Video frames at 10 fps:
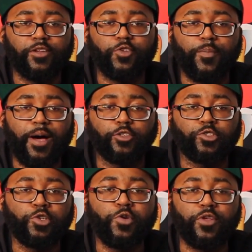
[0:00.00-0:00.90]
to do
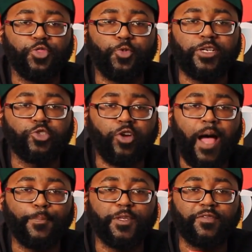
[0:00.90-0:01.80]
about 2 to 3
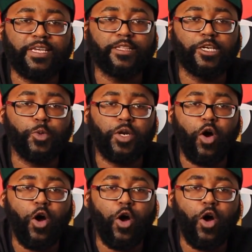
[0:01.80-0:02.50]
drops of e-liquid